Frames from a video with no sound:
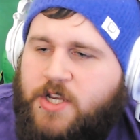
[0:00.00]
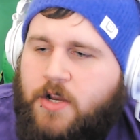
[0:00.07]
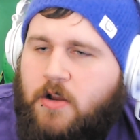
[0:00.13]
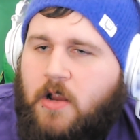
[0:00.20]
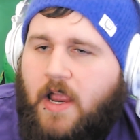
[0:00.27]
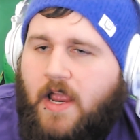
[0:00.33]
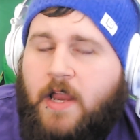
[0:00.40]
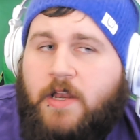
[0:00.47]

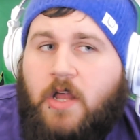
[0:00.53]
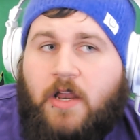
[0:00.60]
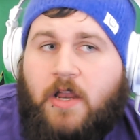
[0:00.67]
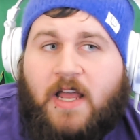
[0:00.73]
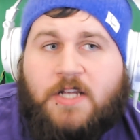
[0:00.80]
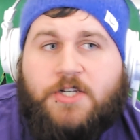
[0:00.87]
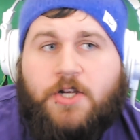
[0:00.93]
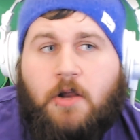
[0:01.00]
year, and
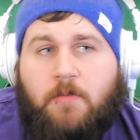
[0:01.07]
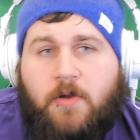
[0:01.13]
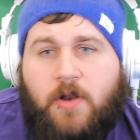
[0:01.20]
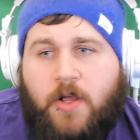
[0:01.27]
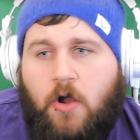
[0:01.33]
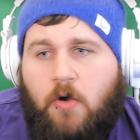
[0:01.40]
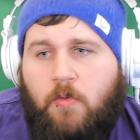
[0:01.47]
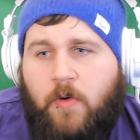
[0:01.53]
next year I'm
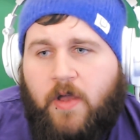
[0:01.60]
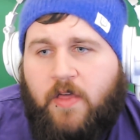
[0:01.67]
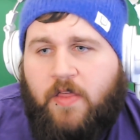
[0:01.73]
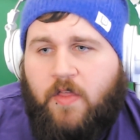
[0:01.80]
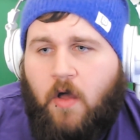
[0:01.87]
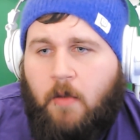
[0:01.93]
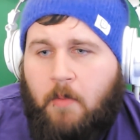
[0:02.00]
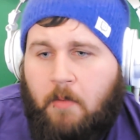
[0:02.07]
gonna go
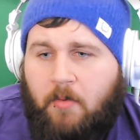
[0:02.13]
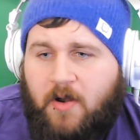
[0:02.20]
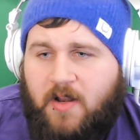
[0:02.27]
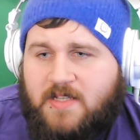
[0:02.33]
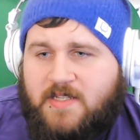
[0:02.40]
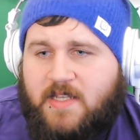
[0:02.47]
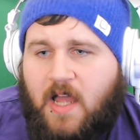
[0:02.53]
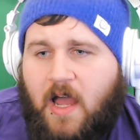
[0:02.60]
with my
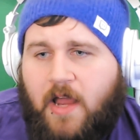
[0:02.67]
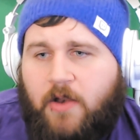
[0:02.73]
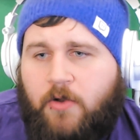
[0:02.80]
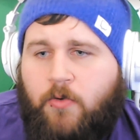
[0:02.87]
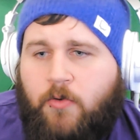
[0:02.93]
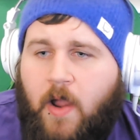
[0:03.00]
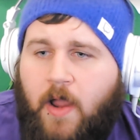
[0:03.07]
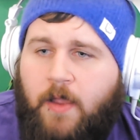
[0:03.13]
buddy Scott,
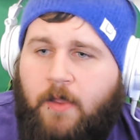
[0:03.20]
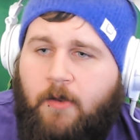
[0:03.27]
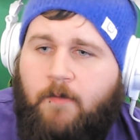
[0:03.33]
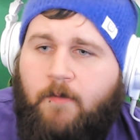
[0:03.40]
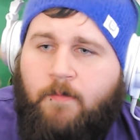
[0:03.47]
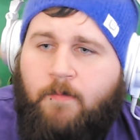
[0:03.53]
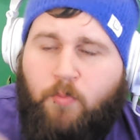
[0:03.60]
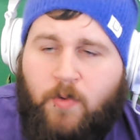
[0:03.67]
who
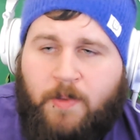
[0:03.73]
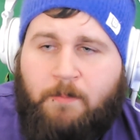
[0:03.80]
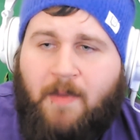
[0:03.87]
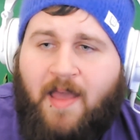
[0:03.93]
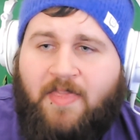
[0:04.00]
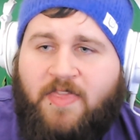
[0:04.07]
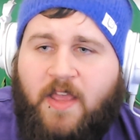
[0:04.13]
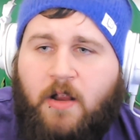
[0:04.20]
we
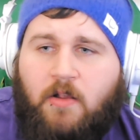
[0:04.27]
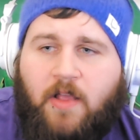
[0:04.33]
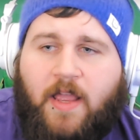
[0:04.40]
met there.